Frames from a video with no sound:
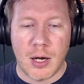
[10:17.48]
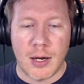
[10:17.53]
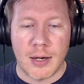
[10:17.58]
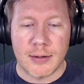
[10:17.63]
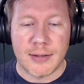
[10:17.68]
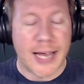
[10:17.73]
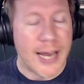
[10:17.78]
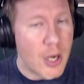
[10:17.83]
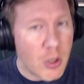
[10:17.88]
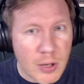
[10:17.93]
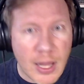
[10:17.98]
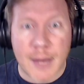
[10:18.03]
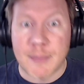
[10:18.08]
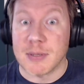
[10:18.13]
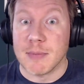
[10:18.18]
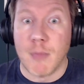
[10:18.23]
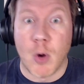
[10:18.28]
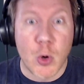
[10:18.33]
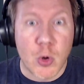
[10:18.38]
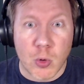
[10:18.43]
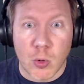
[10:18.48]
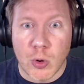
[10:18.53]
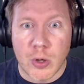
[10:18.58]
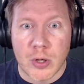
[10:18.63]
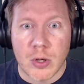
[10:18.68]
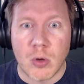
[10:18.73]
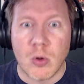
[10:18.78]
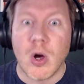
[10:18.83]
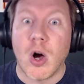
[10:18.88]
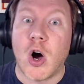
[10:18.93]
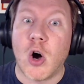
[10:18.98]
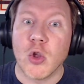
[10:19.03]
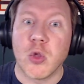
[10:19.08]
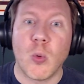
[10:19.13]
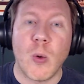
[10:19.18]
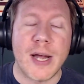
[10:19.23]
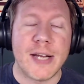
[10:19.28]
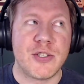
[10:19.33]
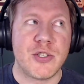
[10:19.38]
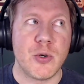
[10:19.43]
tail lamps, motor oil, all the
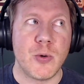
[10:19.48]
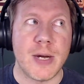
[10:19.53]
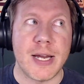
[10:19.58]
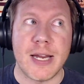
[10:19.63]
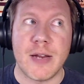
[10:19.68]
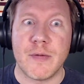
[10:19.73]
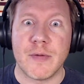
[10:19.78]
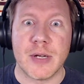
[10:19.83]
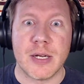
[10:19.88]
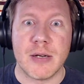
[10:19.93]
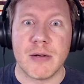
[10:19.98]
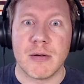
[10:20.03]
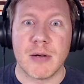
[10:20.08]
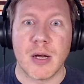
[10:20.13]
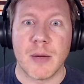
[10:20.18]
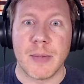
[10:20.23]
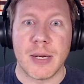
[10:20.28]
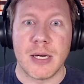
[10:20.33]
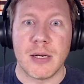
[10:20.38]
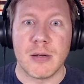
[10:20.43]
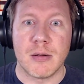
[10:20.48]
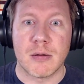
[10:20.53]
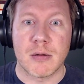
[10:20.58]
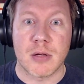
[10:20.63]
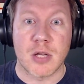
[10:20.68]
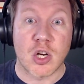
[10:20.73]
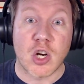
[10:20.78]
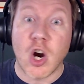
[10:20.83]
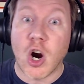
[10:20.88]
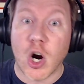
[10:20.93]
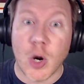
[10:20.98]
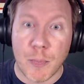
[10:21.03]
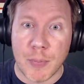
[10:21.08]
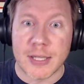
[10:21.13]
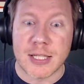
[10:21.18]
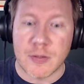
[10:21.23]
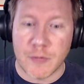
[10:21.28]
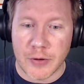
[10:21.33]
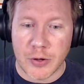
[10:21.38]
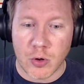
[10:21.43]
way to even, I mean, the
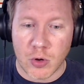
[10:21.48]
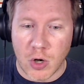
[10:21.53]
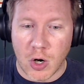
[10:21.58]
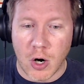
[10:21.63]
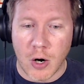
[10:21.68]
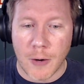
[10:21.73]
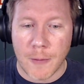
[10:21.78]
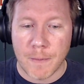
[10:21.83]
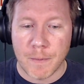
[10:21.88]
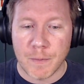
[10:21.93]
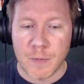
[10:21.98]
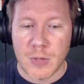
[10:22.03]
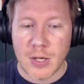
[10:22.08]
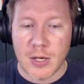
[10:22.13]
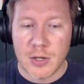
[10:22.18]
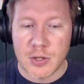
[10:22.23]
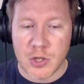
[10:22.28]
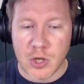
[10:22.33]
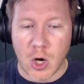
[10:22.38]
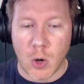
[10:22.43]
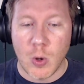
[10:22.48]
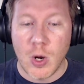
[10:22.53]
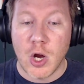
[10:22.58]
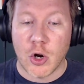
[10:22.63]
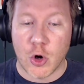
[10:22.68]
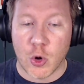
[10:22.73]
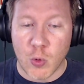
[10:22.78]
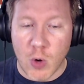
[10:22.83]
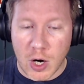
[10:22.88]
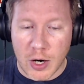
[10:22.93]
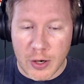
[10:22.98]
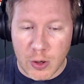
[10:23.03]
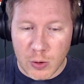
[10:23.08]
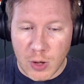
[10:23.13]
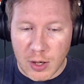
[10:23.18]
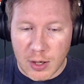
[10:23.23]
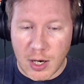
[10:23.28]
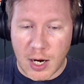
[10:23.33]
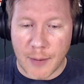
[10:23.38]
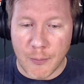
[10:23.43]
carpets for your car. So go to
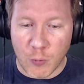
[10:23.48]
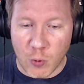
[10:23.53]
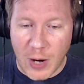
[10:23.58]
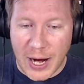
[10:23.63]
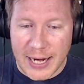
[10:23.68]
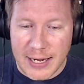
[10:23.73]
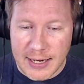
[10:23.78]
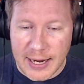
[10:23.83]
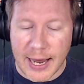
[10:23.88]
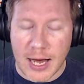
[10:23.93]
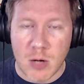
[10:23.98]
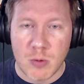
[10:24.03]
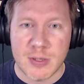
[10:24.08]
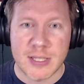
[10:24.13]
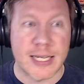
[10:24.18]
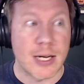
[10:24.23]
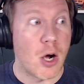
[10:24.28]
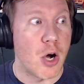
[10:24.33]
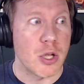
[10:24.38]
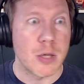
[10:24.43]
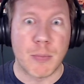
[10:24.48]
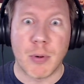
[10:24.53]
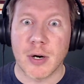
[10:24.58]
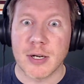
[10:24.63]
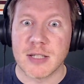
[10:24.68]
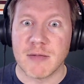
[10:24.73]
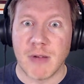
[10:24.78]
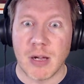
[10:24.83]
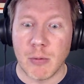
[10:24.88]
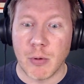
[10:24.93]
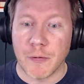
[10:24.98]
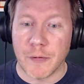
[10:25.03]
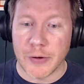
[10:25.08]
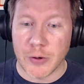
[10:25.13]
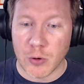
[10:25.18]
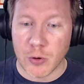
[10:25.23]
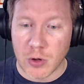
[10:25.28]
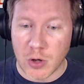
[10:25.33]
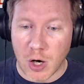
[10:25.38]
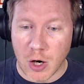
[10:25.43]
rockauto.com right now. See all the parts available for your
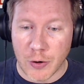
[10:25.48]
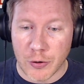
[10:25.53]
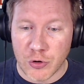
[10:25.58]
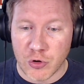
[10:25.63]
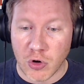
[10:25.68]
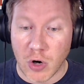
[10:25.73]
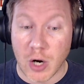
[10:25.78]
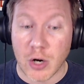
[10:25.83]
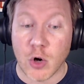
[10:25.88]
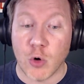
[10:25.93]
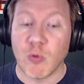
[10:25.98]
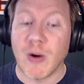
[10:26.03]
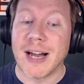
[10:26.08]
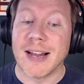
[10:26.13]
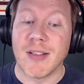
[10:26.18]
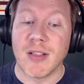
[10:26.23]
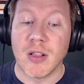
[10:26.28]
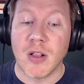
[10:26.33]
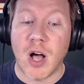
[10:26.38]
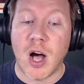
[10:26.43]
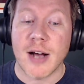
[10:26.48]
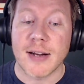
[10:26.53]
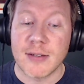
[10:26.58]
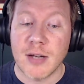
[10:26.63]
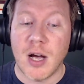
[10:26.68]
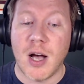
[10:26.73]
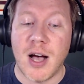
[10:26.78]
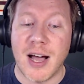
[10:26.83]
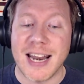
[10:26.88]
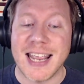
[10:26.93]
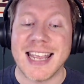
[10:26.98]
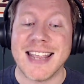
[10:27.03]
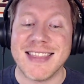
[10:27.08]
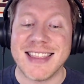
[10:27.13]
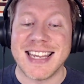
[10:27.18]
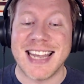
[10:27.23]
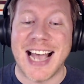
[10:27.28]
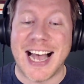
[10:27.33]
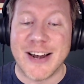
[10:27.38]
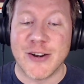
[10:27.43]
car or truck. Write "Locked On" in the
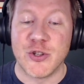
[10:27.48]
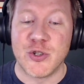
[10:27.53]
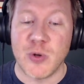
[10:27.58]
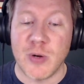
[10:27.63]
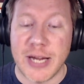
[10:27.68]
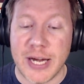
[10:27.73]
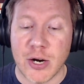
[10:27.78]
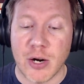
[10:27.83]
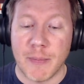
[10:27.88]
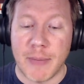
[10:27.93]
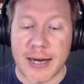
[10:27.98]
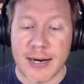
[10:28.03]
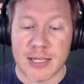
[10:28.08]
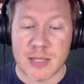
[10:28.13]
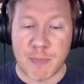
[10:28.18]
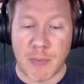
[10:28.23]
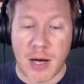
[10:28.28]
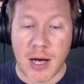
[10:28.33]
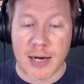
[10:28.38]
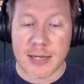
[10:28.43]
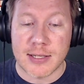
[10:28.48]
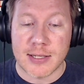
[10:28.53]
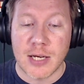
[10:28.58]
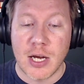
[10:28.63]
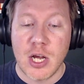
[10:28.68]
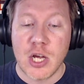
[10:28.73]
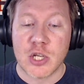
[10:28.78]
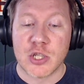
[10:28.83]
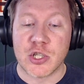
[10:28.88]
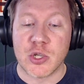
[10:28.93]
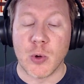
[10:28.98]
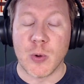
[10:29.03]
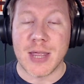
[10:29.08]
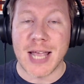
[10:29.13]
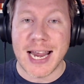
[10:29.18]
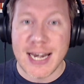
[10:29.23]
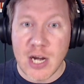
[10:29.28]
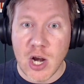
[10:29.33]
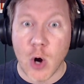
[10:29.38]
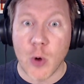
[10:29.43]
"How did you hear about us" box so they
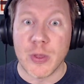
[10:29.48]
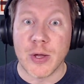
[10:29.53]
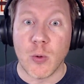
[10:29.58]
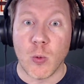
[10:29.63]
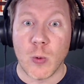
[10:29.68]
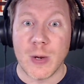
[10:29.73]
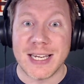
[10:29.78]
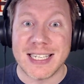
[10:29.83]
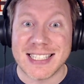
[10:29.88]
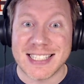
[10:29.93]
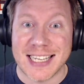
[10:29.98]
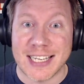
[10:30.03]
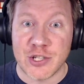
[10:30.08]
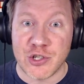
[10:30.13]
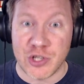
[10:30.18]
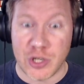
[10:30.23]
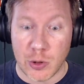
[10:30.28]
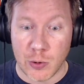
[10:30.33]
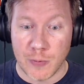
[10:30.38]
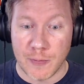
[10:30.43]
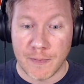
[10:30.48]
know that we sent you.